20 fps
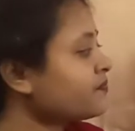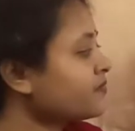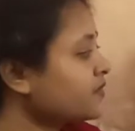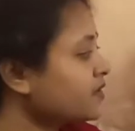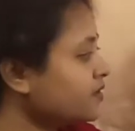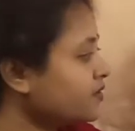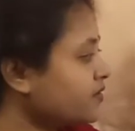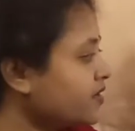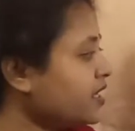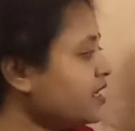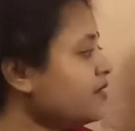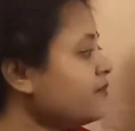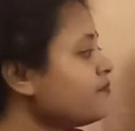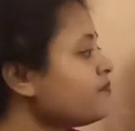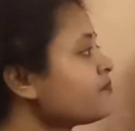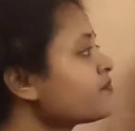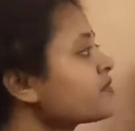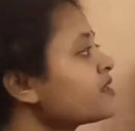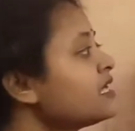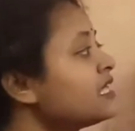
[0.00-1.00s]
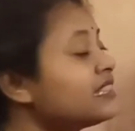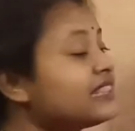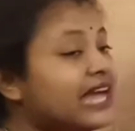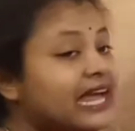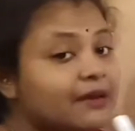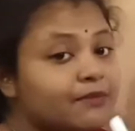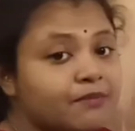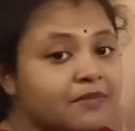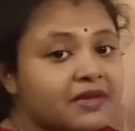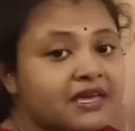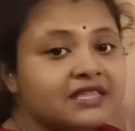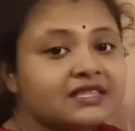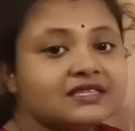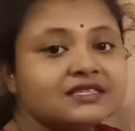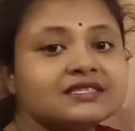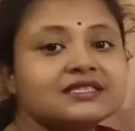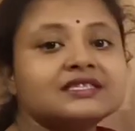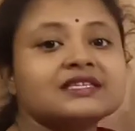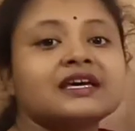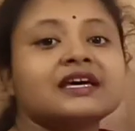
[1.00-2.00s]
Okay? That
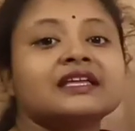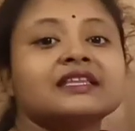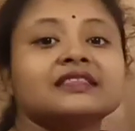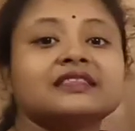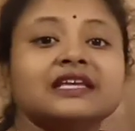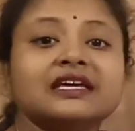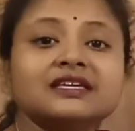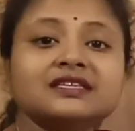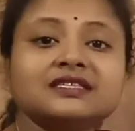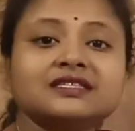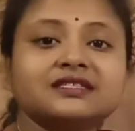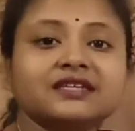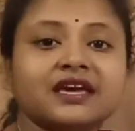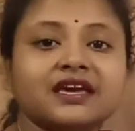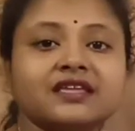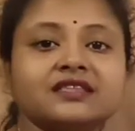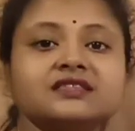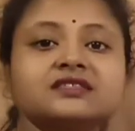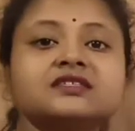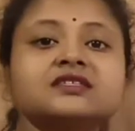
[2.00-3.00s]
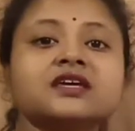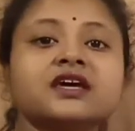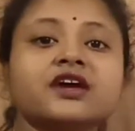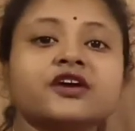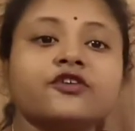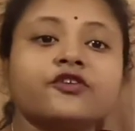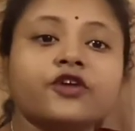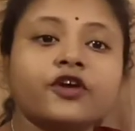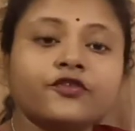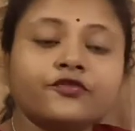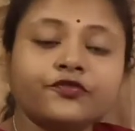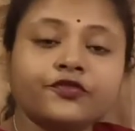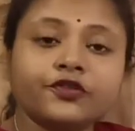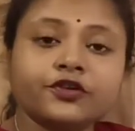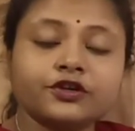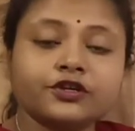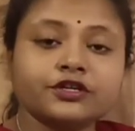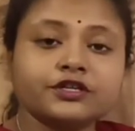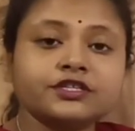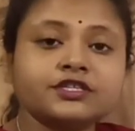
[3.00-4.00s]
means this tense
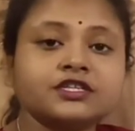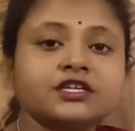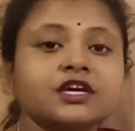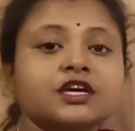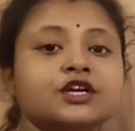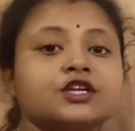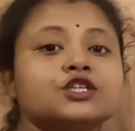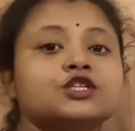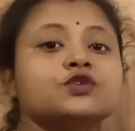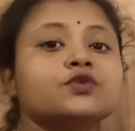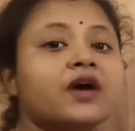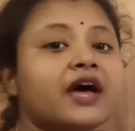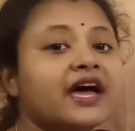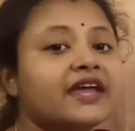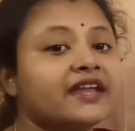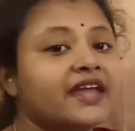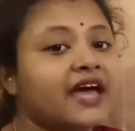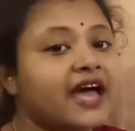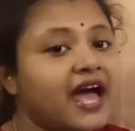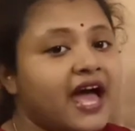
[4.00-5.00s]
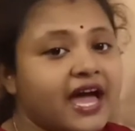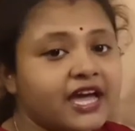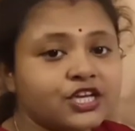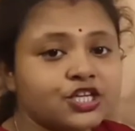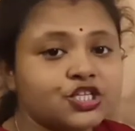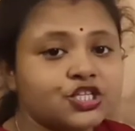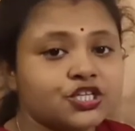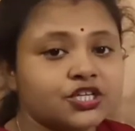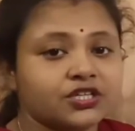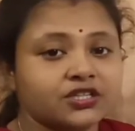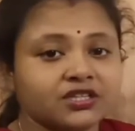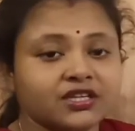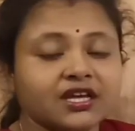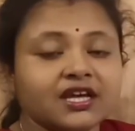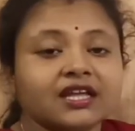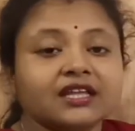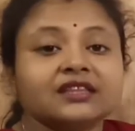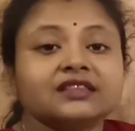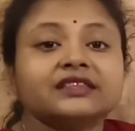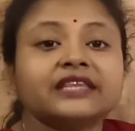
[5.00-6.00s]
refers to an action
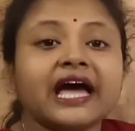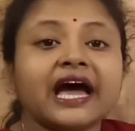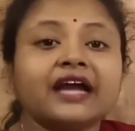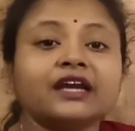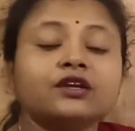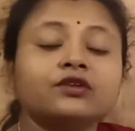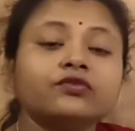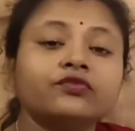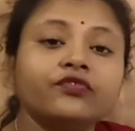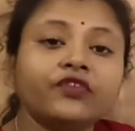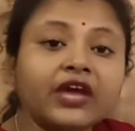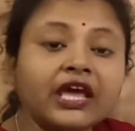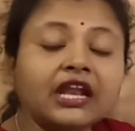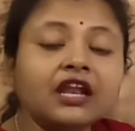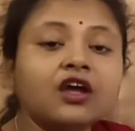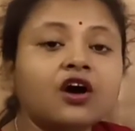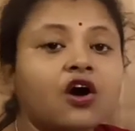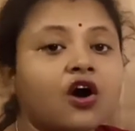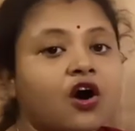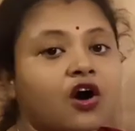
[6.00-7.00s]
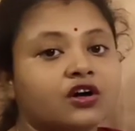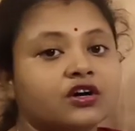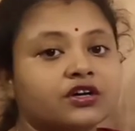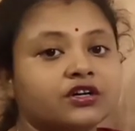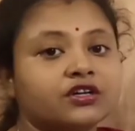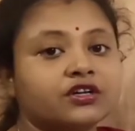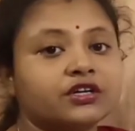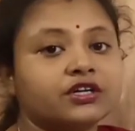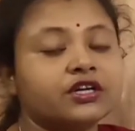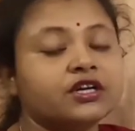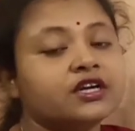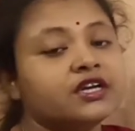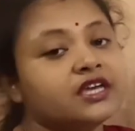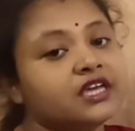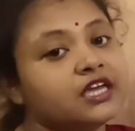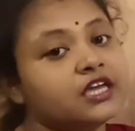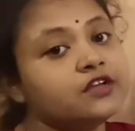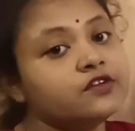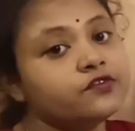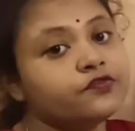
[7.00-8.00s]
that will occur
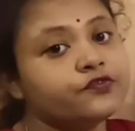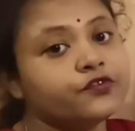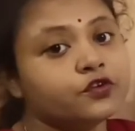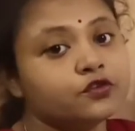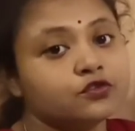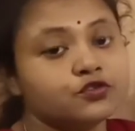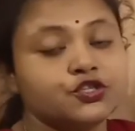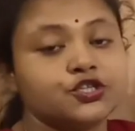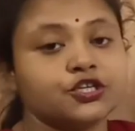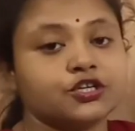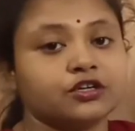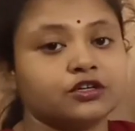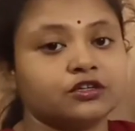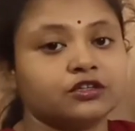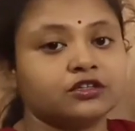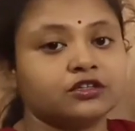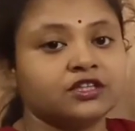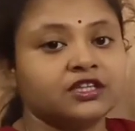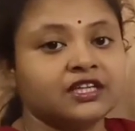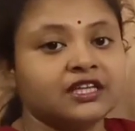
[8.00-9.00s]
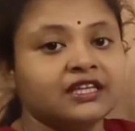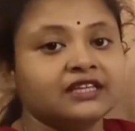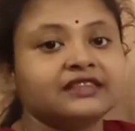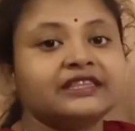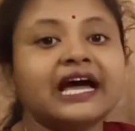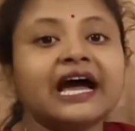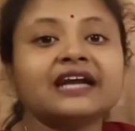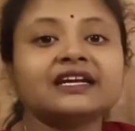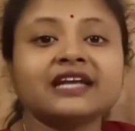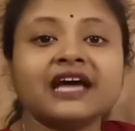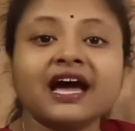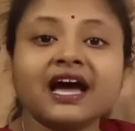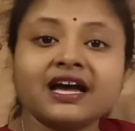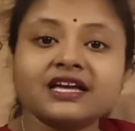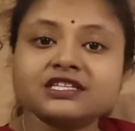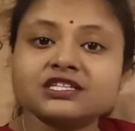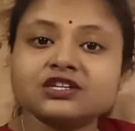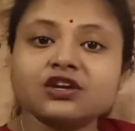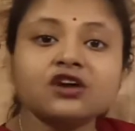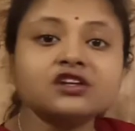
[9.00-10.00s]
in future, that has
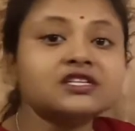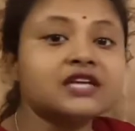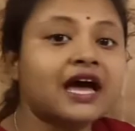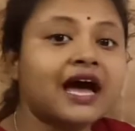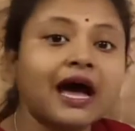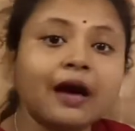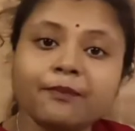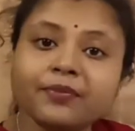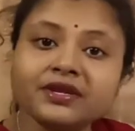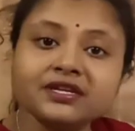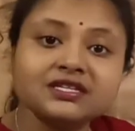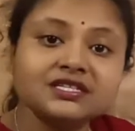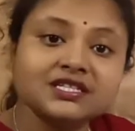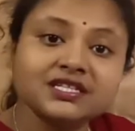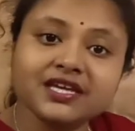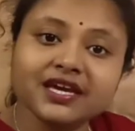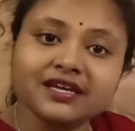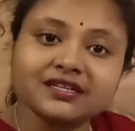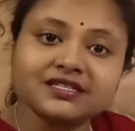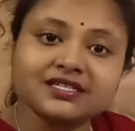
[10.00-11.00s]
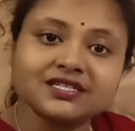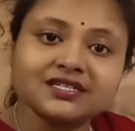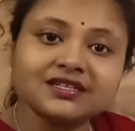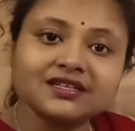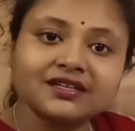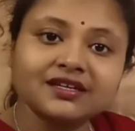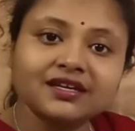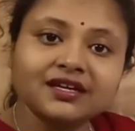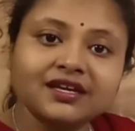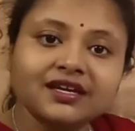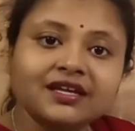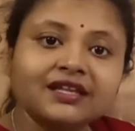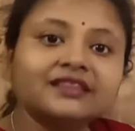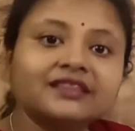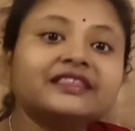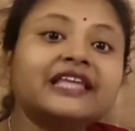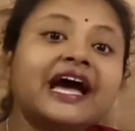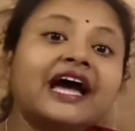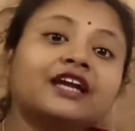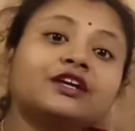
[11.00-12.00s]
not happened yet,
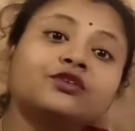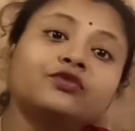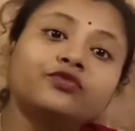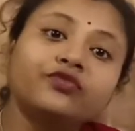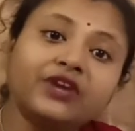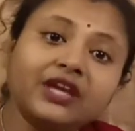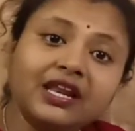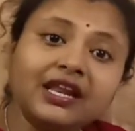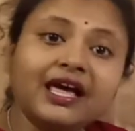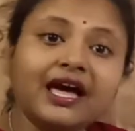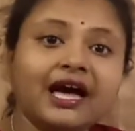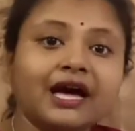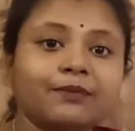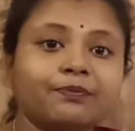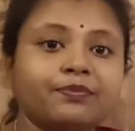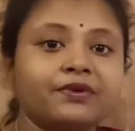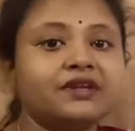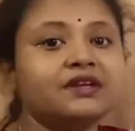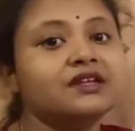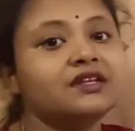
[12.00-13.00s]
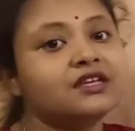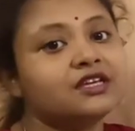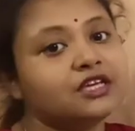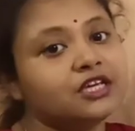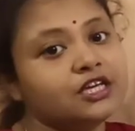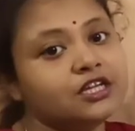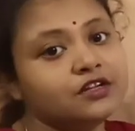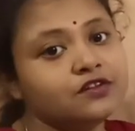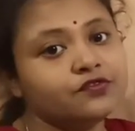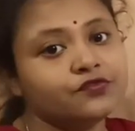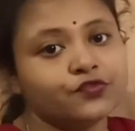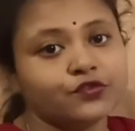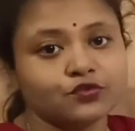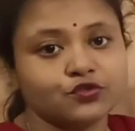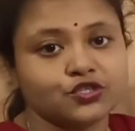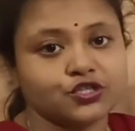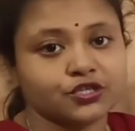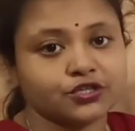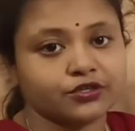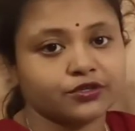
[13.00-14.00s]
that will happen in
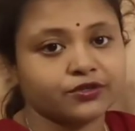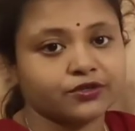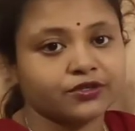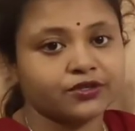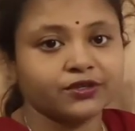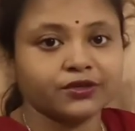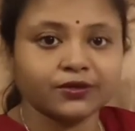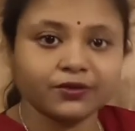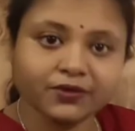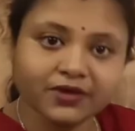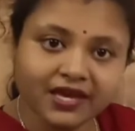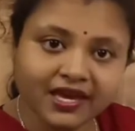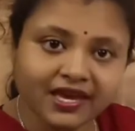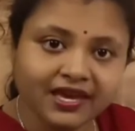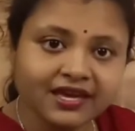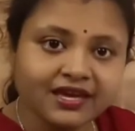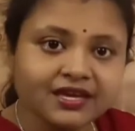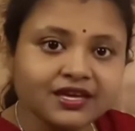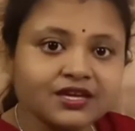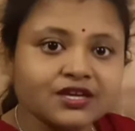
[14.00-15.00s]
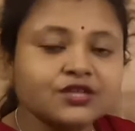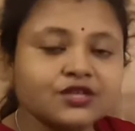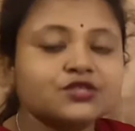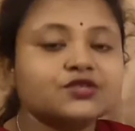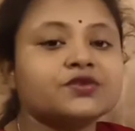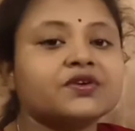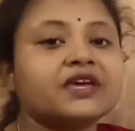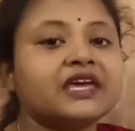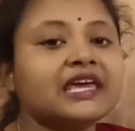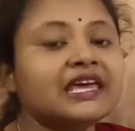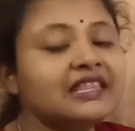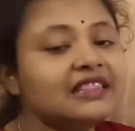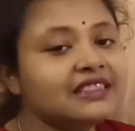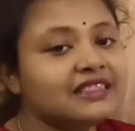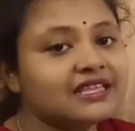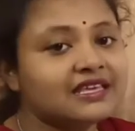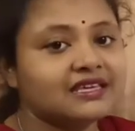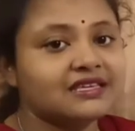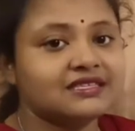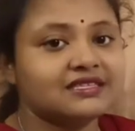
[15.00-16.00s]
future. Okay? So in
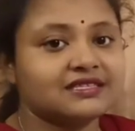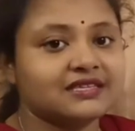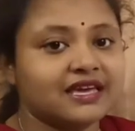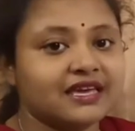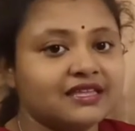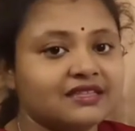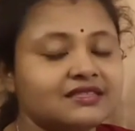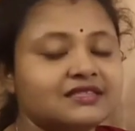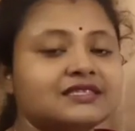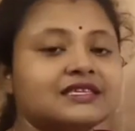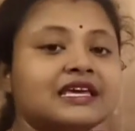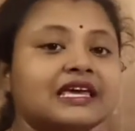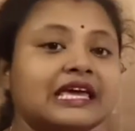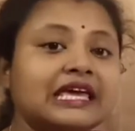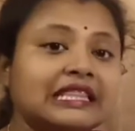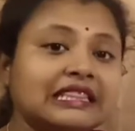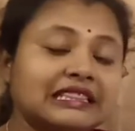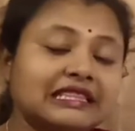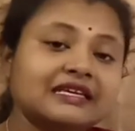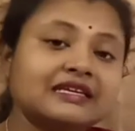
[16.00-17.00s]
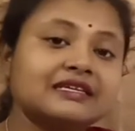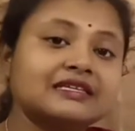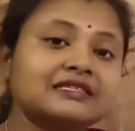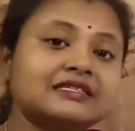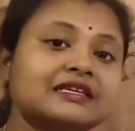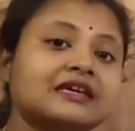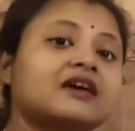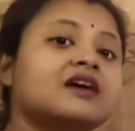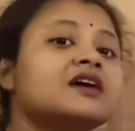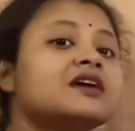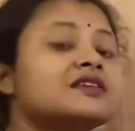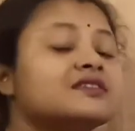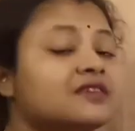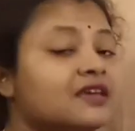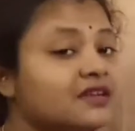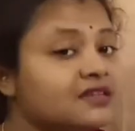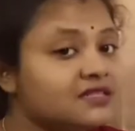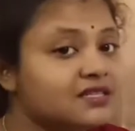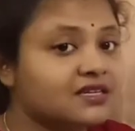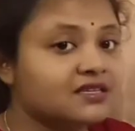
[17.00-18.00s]
this sense, in these
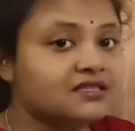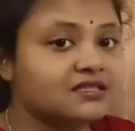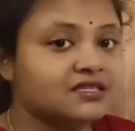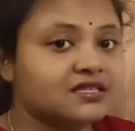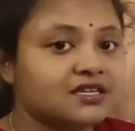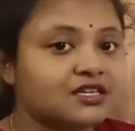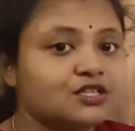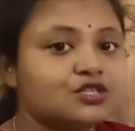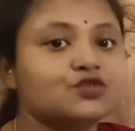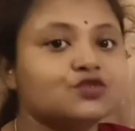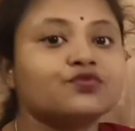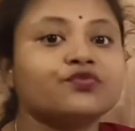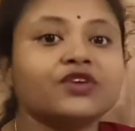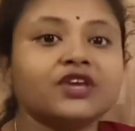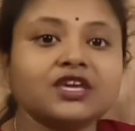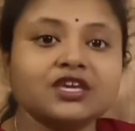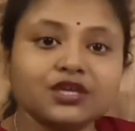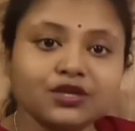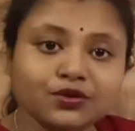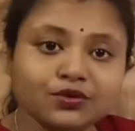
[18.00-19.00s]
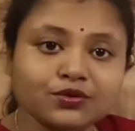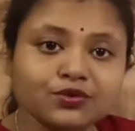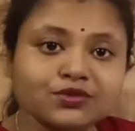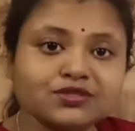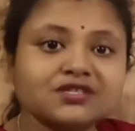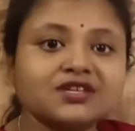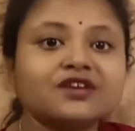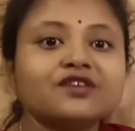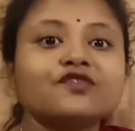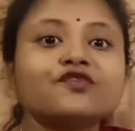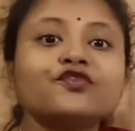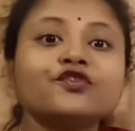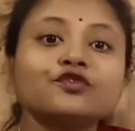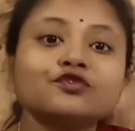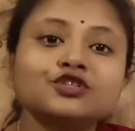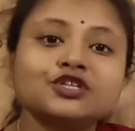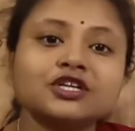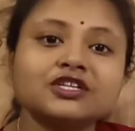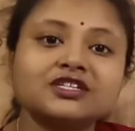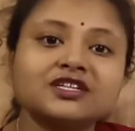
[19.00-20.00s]
sentences, we use
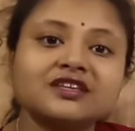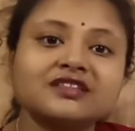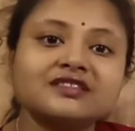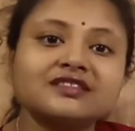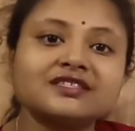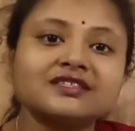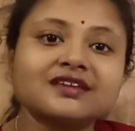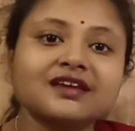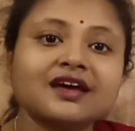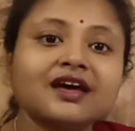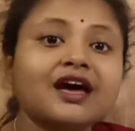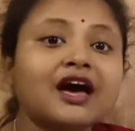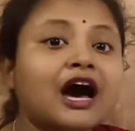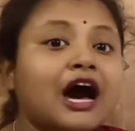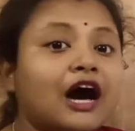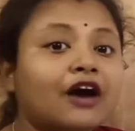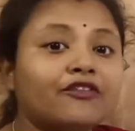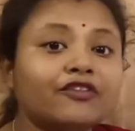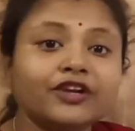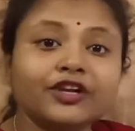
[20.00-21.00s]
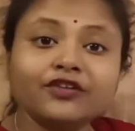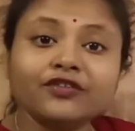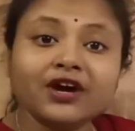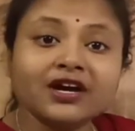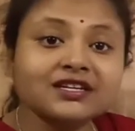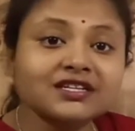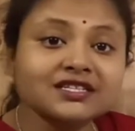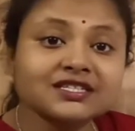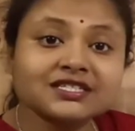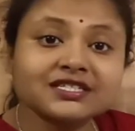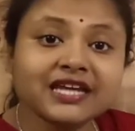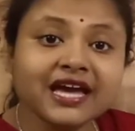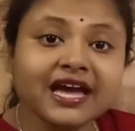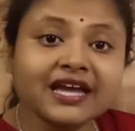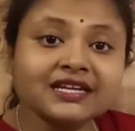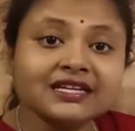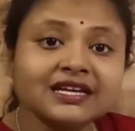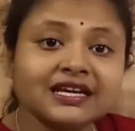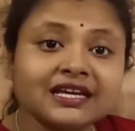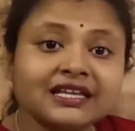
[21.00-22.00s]
future tense. How will you understand
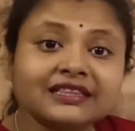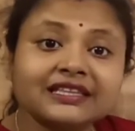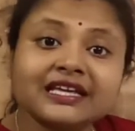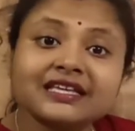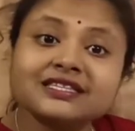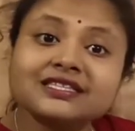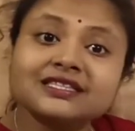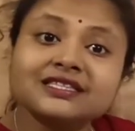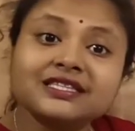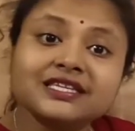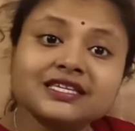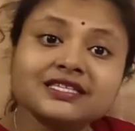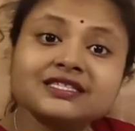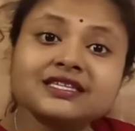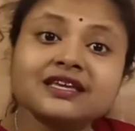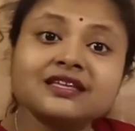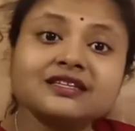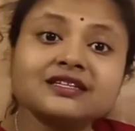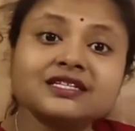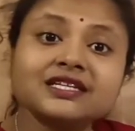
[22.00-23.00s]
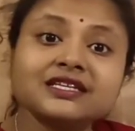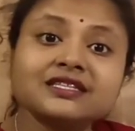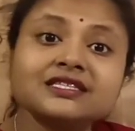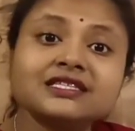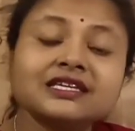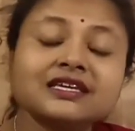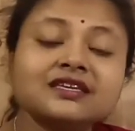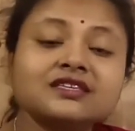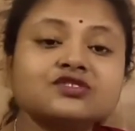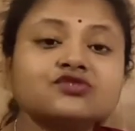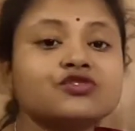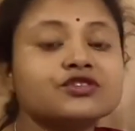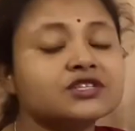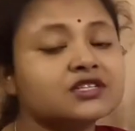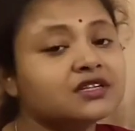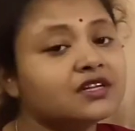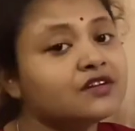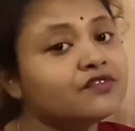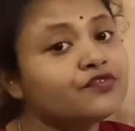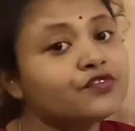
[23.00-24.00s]
that this sentence is written
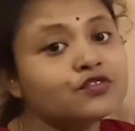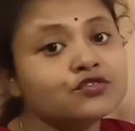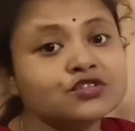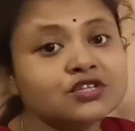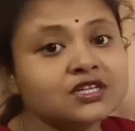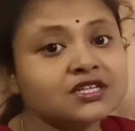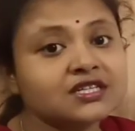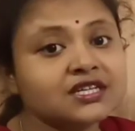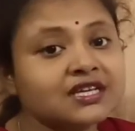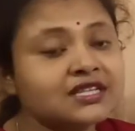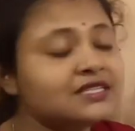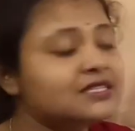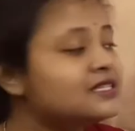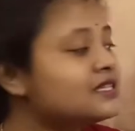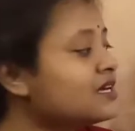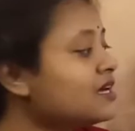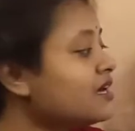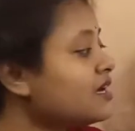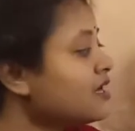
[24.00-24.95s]
in future tense?